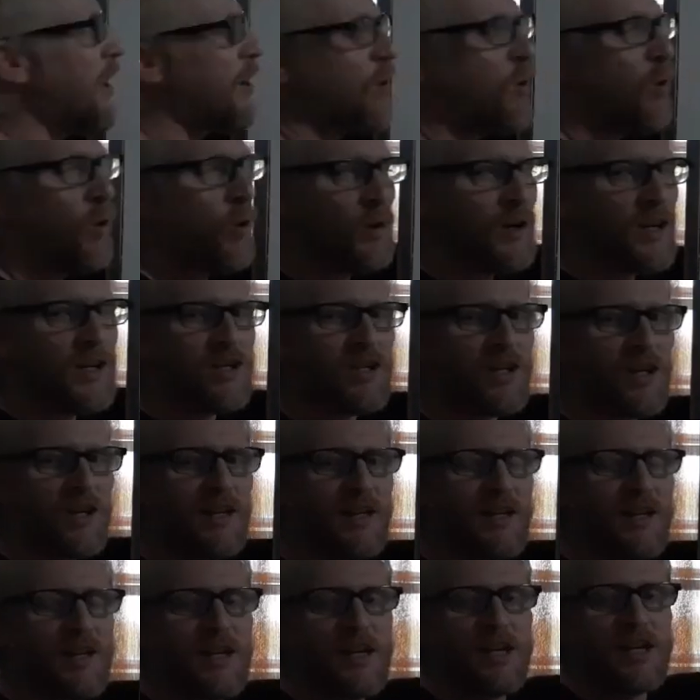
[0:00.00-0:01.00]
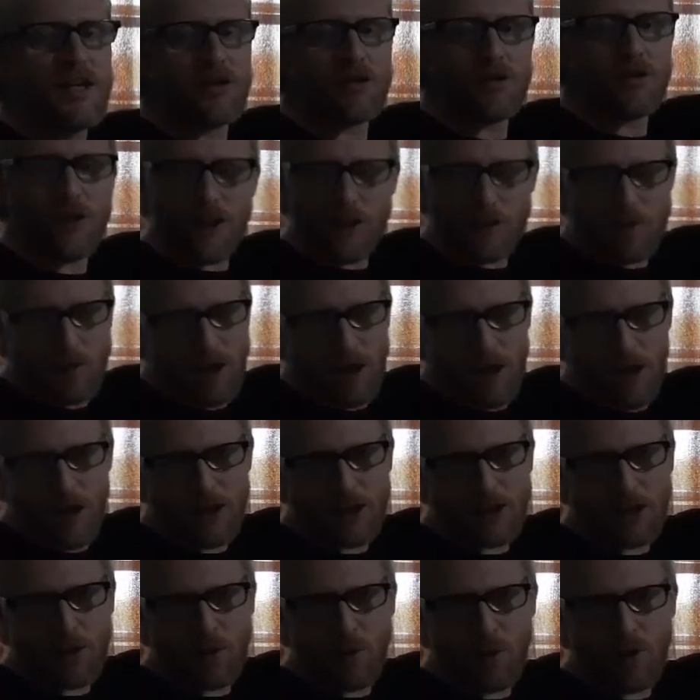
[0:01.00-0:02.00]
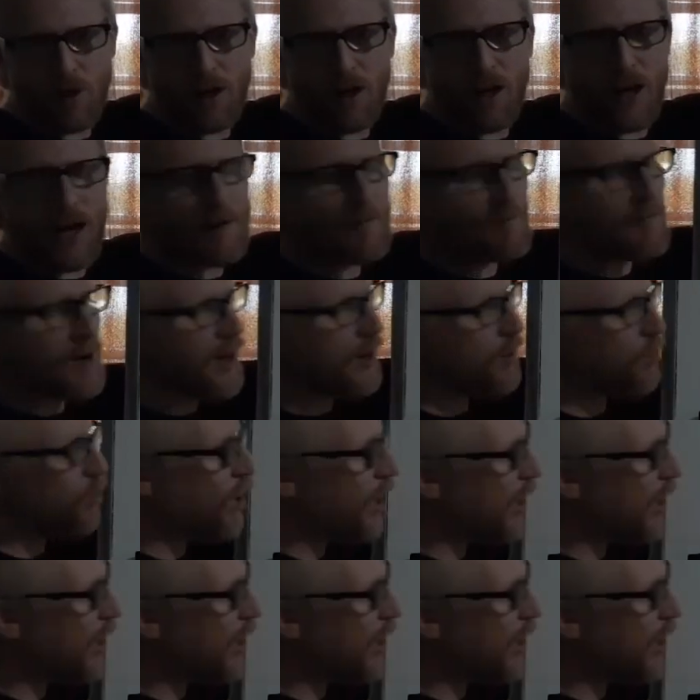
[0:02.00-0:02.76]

my origin. So that's my x coordinate. And my